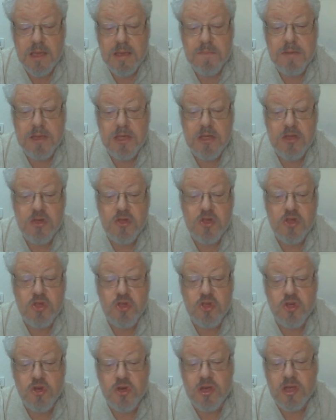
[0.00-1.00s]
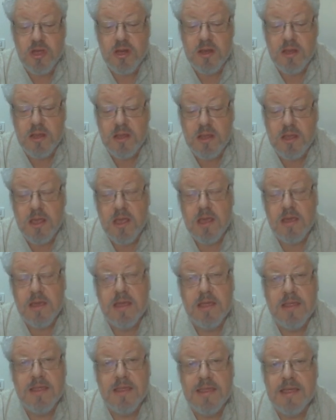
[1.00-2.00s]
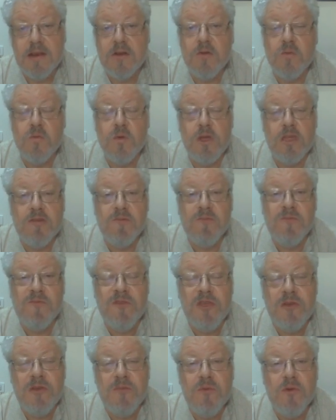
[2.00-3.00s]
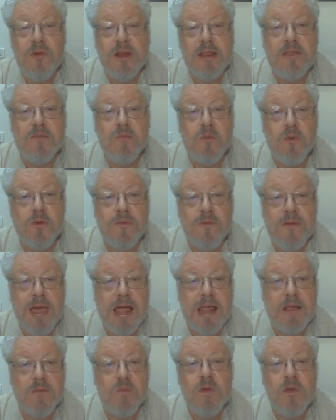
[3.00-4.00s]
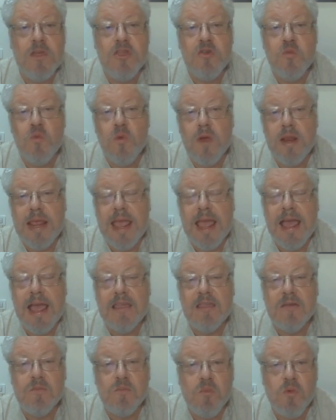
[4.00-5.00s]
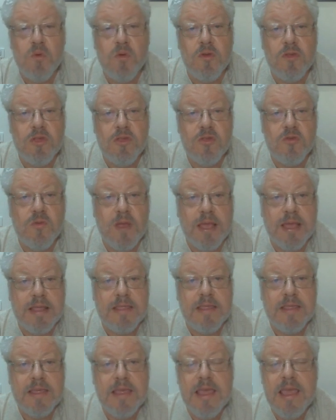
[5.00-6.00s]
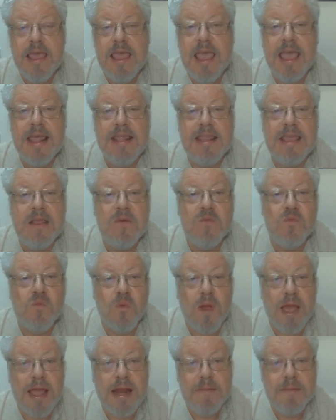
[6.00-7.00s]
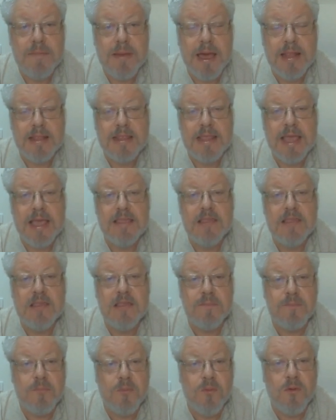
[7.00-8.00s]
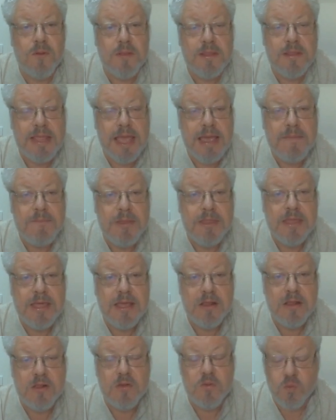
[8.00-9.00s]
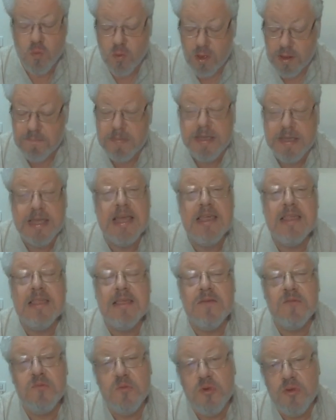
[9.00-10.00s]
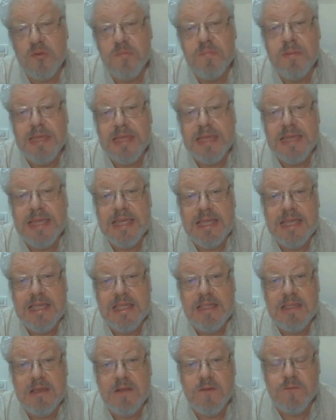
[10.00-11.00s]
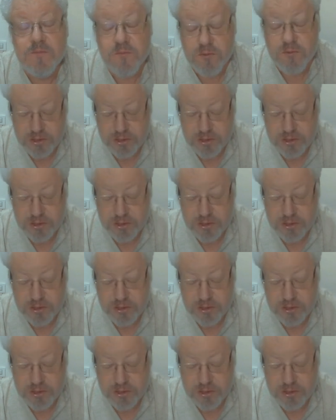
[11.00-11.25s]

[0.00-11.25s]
but you should consider which viewpoint's more about, which one has more strength. And then write about that, support that particular one, because it will be easier for